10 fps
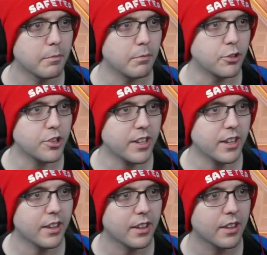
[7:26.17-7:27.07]
Pushing.
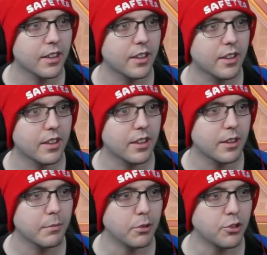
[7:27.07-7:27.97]

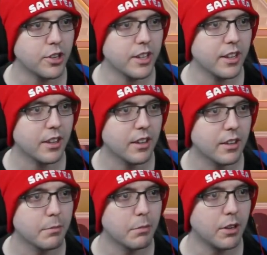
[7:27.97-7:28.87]
Pushing. Yeah.
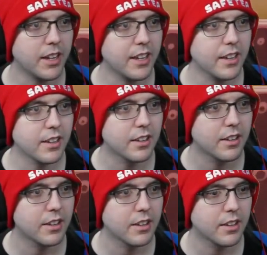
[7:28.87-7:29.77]
Pulling. Cool.